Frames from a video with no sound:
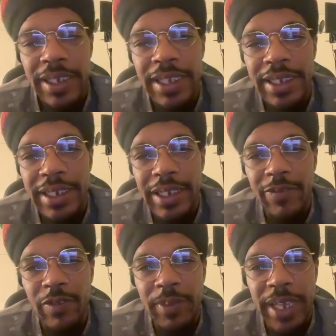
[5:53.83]
And then
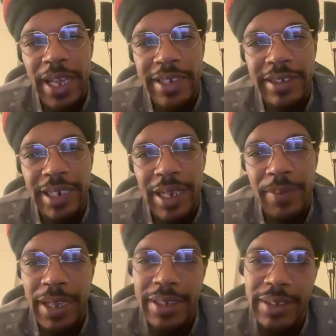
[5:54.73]
from Cash App,
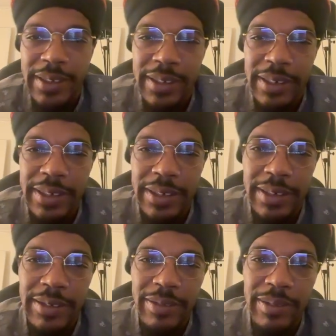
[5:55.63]
I send it
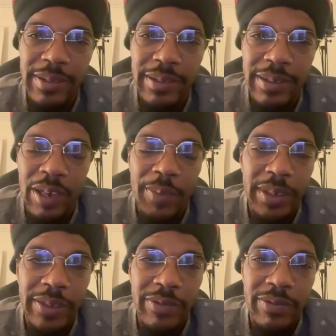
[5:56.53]

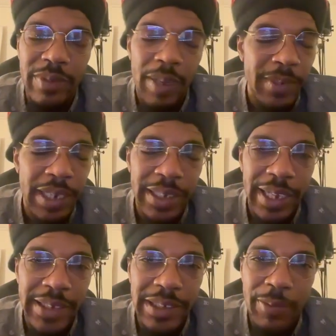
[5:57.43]
I'm not
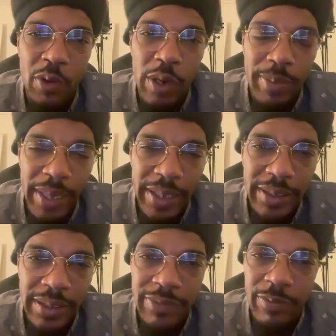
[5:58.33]
Cash App,
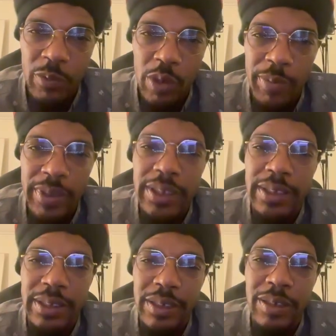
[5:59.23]
Coinbase. From Coinbase, I
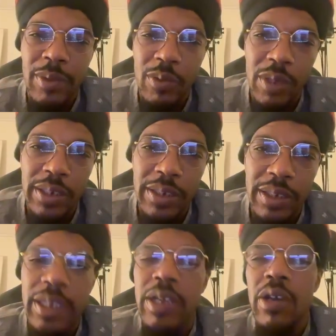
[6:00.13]
send it to my wallet.
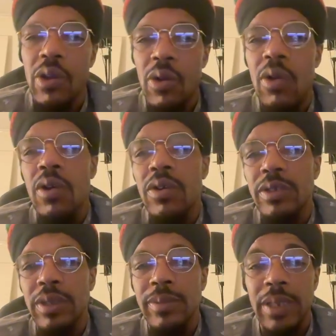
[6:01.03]
Or
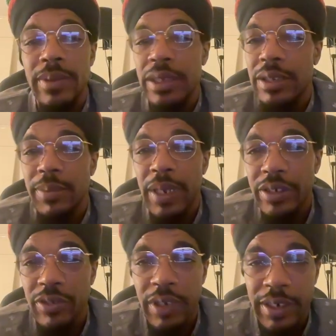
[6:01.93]
sometimes I just buy
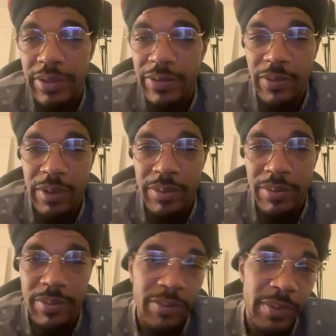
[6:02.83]
straight
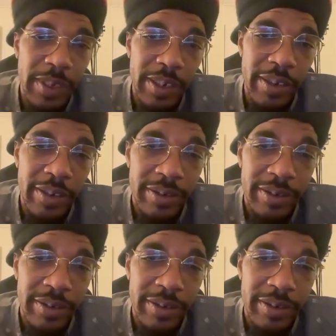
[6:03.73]
from here.